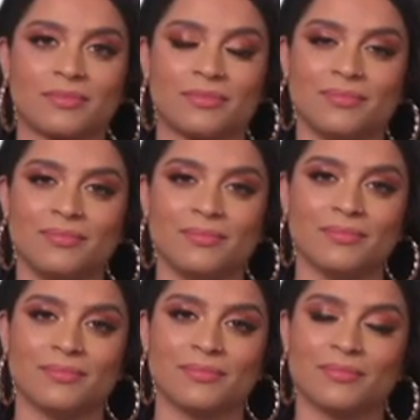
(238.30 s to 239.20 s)

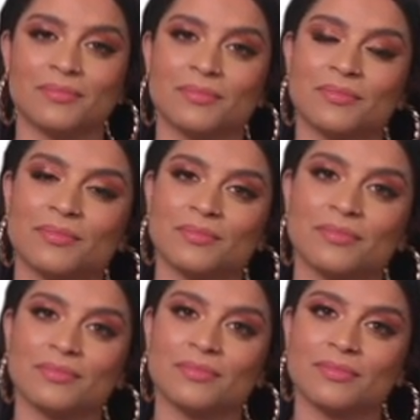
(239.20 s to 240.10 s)

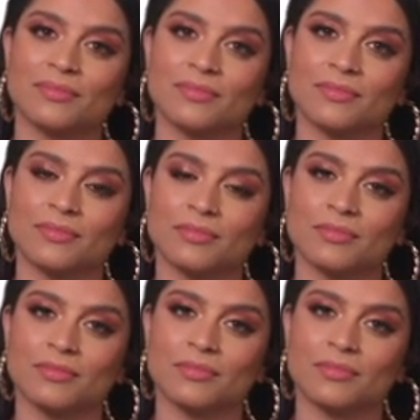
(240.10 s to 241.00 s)

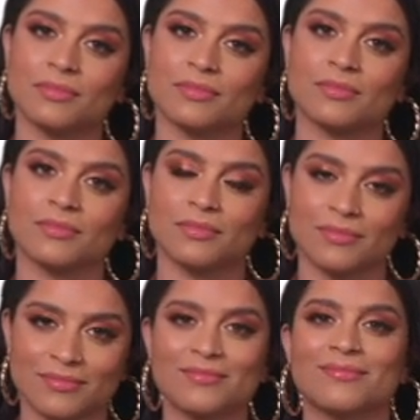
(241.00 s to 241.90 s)
This person isn't speaking.